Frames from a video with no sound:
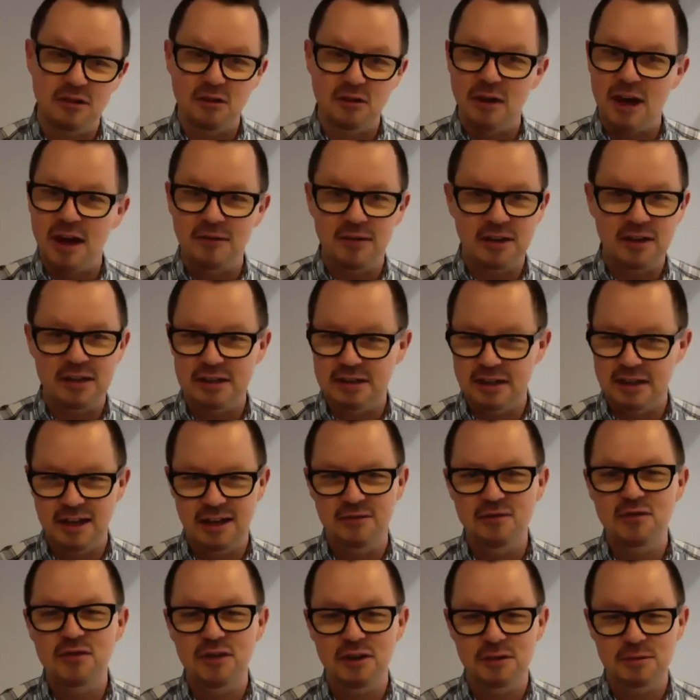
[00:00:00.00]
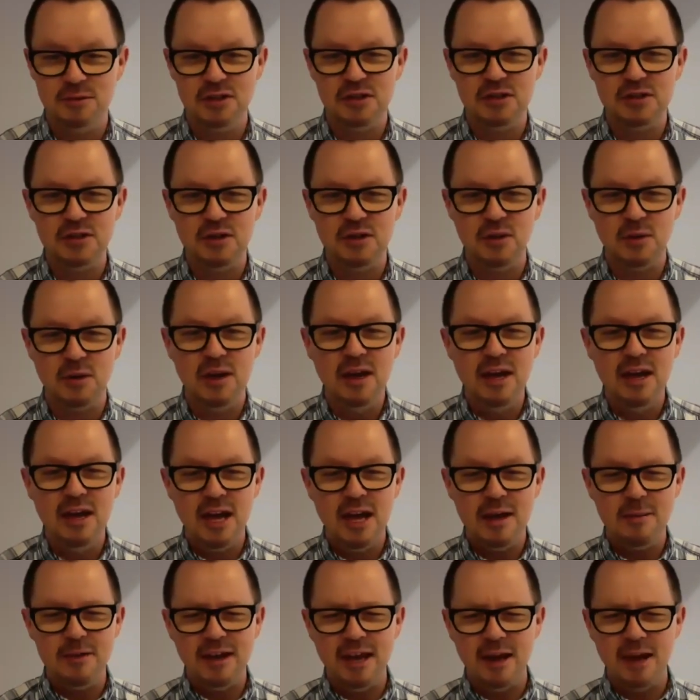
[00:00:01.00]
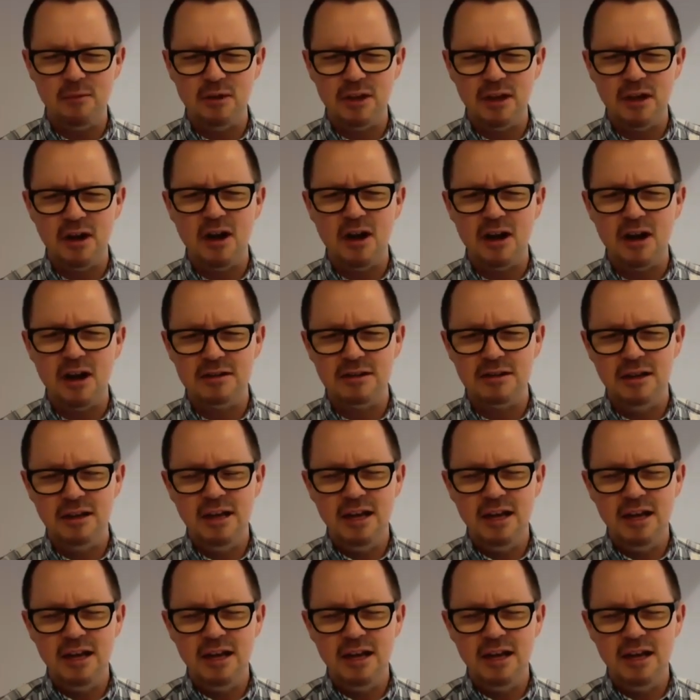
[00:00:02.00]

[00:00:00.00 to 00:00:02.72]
graphic design firms. And so it became really hard.